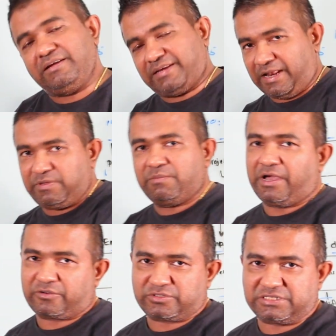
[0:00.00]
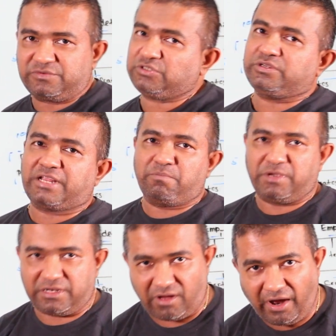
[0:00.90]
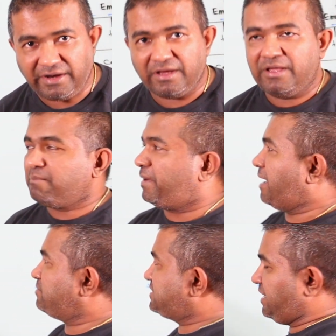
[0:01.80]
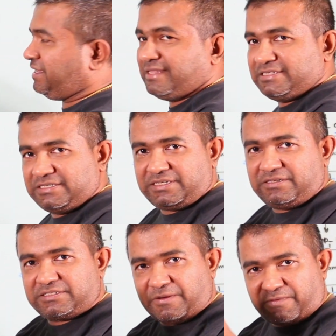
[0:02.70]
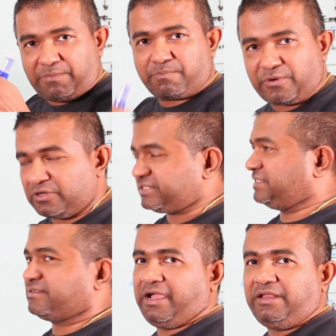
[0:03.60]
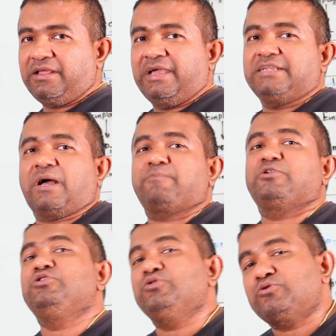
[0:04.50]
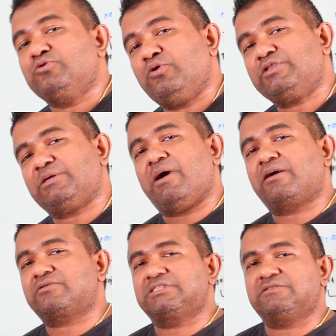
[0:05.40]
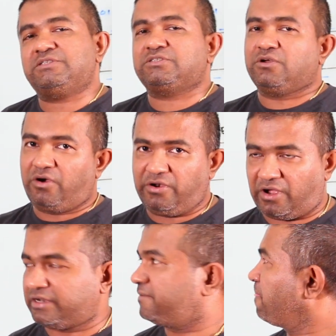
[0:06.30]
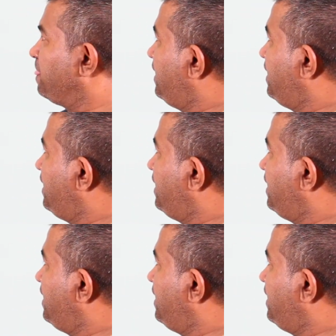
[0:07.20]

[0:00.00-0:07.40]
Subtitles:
It can be a microservice or it can be not, but I'm saying this is a separate process, right? It's up to you to go with the microservice or not.